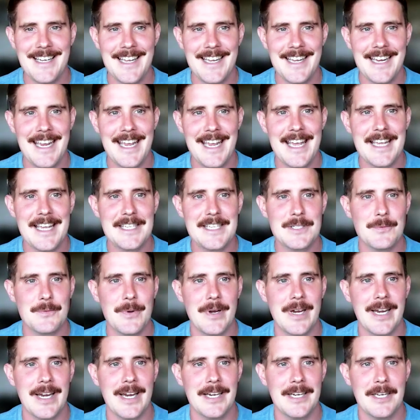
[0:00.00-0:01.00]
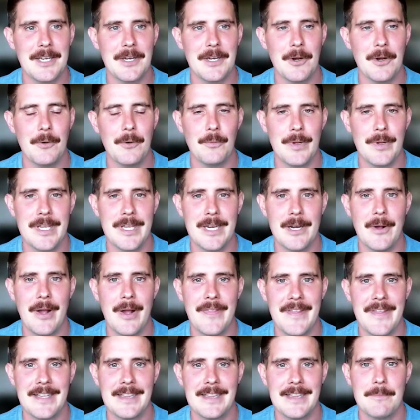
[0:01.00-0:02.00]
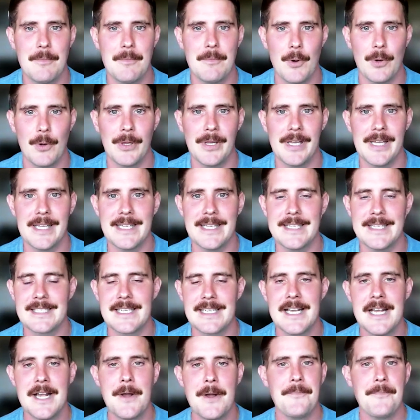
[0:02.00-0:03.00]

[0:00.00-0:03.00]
I guess, where, I think the moral is,